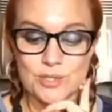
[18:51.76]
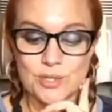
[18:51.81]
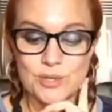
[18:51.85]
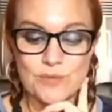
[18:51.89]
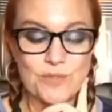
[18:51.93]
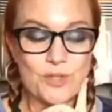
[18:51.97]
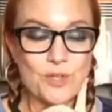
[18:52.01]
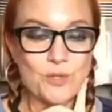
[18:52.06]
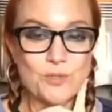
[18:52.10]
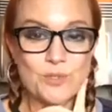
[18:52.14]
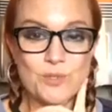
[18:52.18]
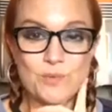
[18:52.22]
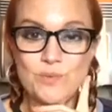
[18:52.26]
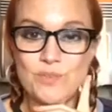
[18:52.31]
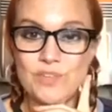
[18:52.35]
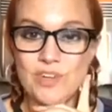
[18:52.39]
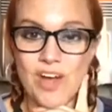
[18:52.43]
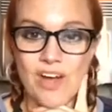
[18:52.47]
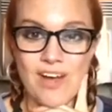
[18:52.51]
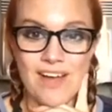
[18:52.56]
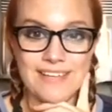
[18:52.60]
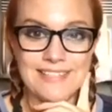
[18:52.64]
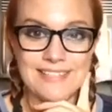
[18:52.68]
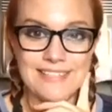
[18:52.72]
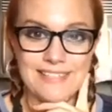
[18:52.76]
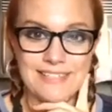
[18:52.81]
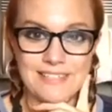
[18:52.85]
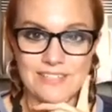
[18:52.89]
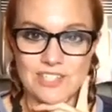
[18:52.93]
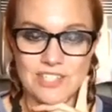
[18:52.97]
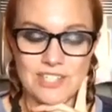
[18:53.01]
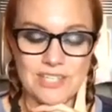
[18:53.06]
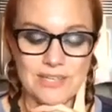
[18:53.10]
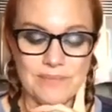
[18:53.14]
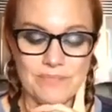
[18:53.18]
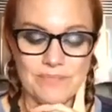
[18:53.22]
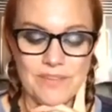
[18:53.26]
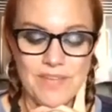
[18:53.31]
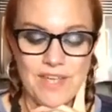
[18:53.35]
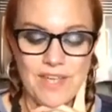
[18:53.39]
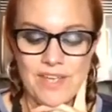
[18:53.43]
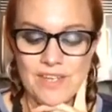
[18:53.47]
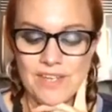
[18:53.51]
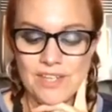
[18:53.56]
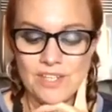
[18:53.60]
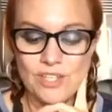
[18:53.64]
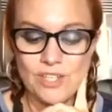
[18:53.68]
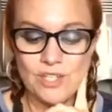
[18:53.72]
truth, you do not need a gym.
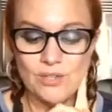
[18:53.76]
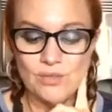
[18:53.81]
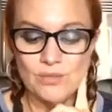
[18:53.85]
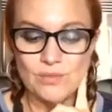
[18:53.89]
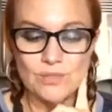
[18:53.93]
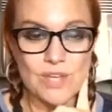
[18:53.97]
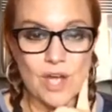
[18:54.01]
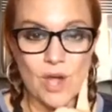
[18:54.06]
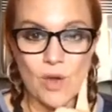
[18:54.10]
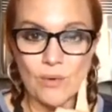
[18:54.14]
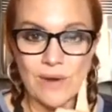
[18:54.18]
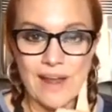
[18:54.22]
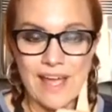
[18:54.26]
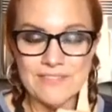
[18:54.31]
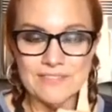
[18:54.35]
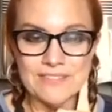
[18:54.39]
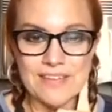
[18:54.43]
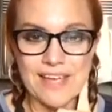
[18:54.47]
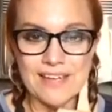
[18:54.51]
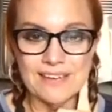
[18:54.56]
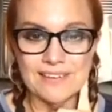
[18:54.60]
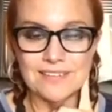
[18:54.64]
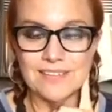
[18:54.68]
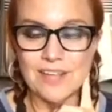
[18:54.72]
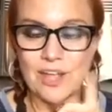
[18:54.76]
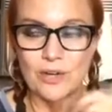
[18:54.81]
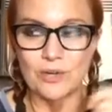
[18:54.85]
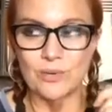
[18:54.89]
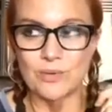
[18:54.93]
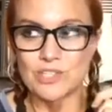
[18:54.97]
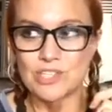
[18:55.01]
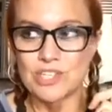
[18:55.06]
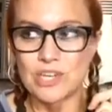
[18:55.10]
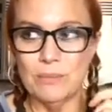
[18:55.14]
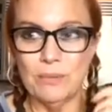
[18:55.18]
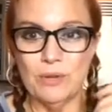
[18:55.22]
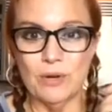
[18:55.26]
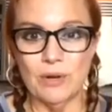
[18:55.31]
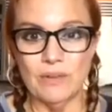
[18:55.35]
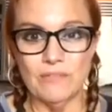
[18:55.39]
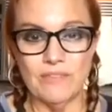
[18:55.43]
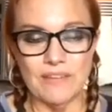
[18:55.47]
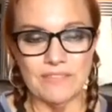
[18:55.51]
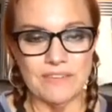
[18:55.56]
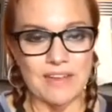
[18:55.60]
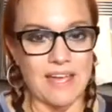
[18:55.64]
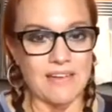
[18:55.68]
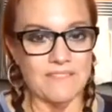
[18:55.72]
You don't have to ha go to a gym. You
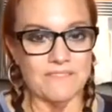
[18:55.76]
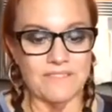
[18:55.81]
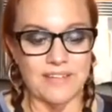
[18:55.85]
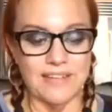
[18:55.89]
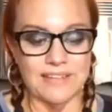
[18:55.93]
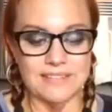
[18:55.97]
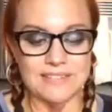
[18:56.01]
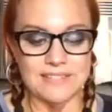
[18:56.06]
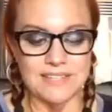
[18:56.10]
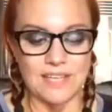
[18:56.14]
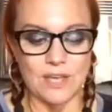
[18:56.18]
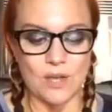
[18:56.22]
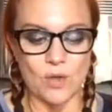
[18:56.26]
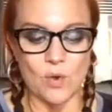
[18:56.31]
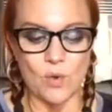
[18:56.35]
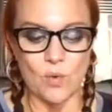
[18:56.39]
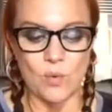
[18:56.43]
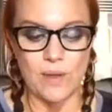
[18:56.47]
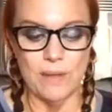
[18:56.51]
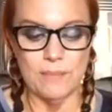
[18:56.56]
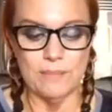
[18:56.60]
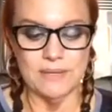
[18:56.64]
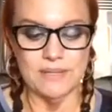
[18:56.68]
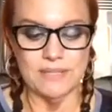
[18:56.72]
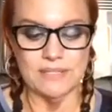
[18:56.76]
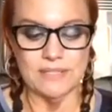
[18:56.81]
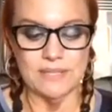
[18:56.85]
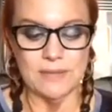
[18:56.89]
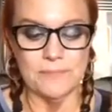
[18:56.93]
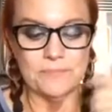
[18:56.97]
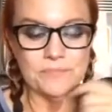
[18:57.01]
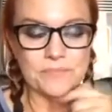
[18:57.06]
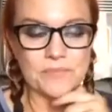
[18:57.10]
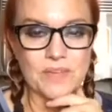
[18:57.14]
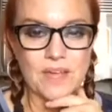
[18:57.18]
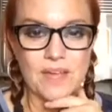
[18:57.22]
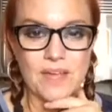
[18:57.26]
don't even have to have fancy equipment.